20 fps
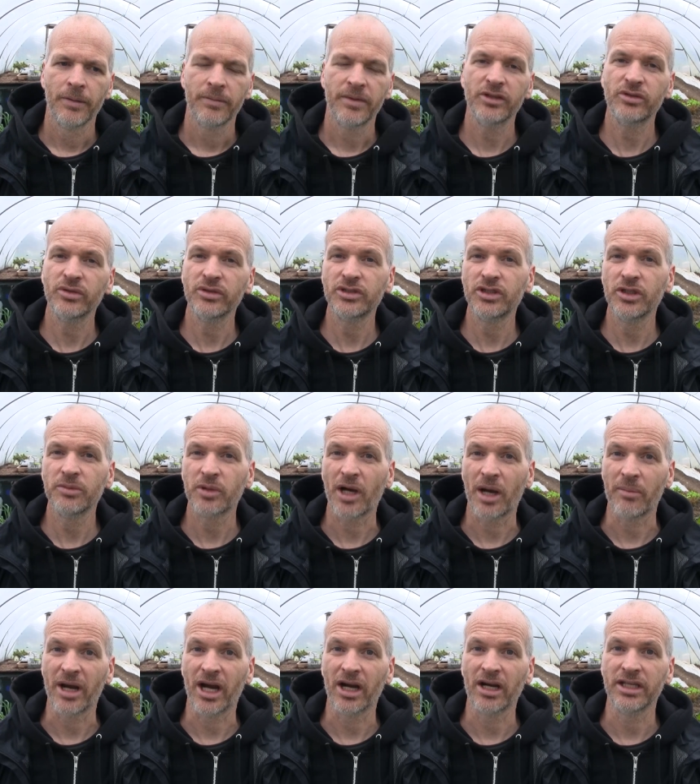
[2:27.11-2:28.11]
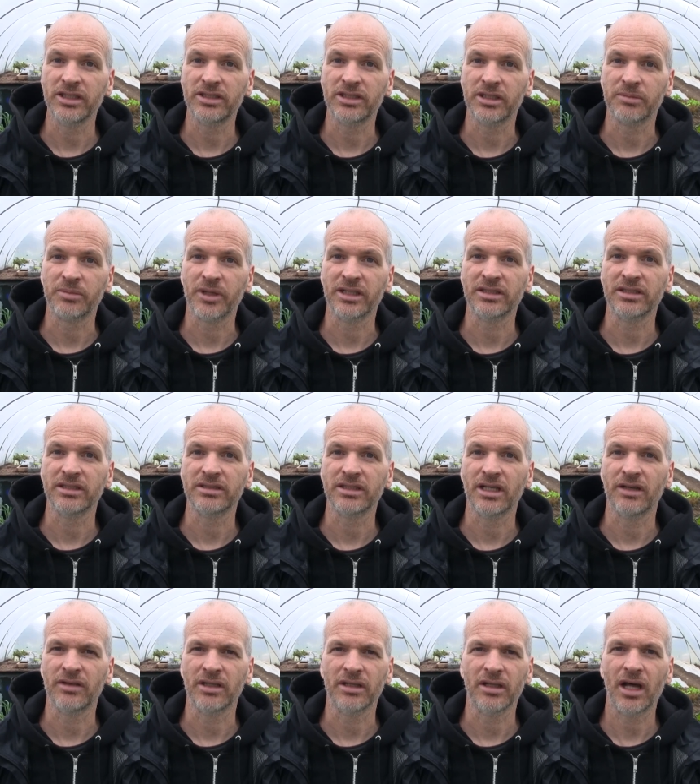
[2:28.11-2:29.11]
This was due primarily to the presence
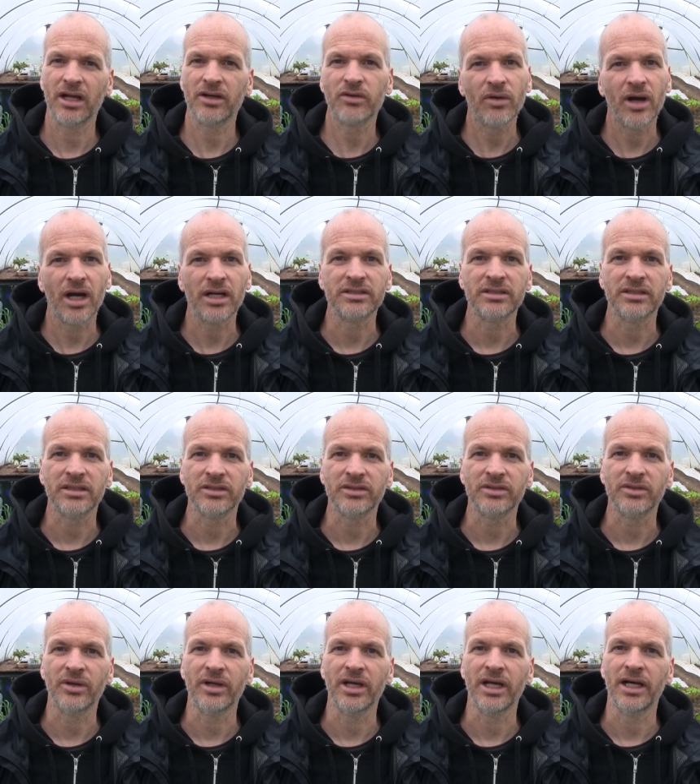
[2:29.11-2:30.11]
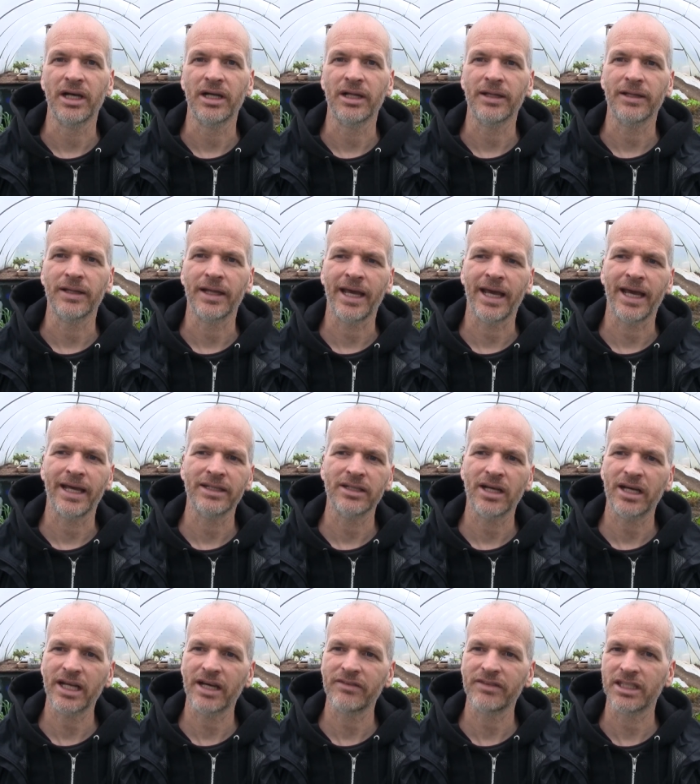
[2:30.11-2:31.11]
of a lot of rocks in the soil and
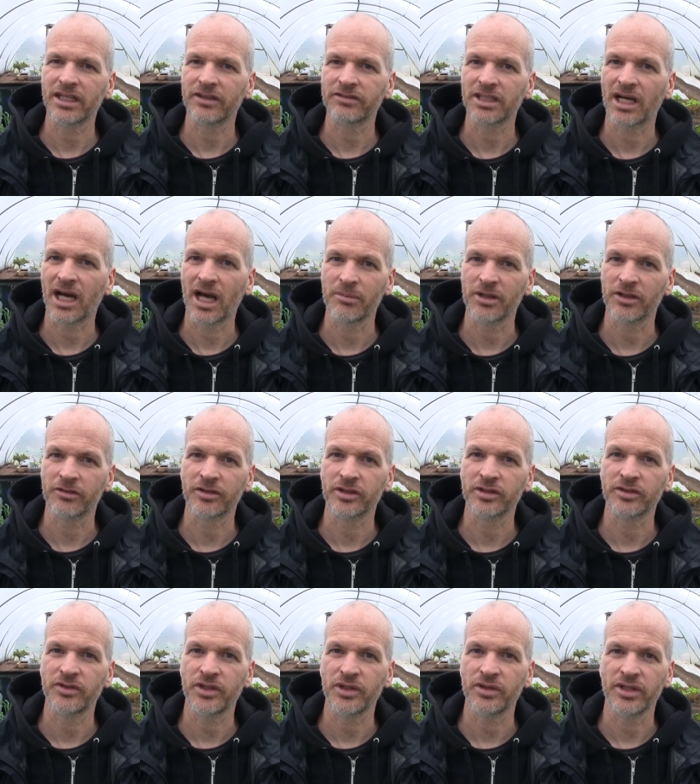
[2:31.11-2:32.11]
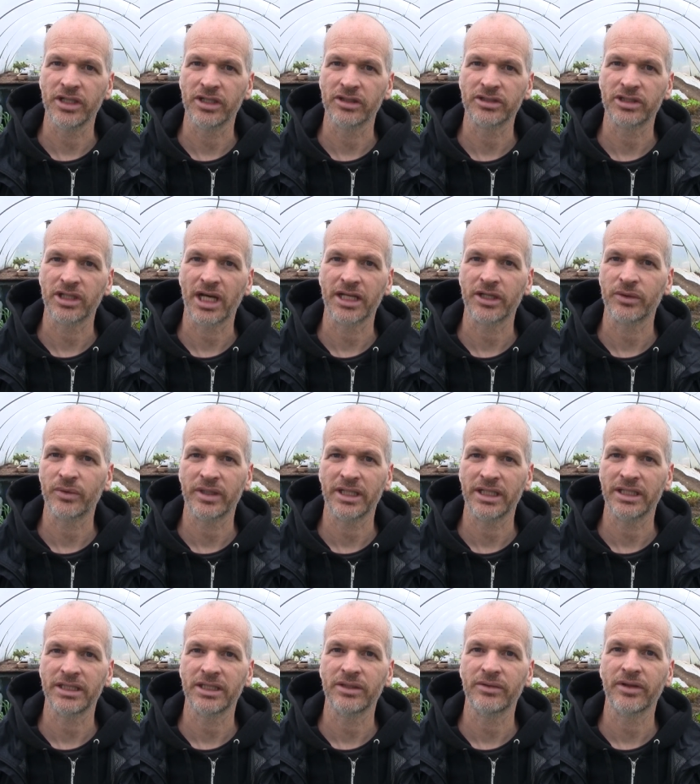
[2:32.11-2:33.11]
not having enough time in the first few years to
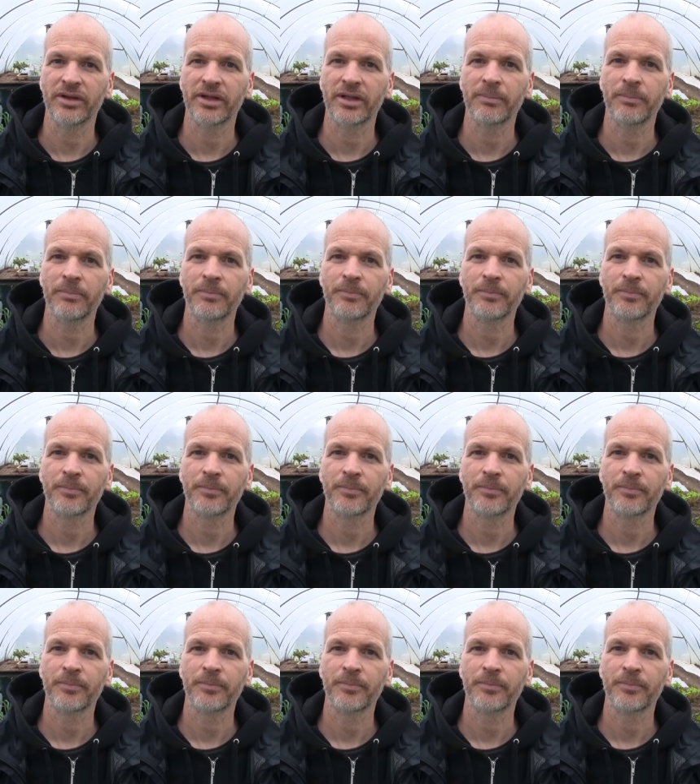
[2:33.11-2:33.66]
adequately deal with them.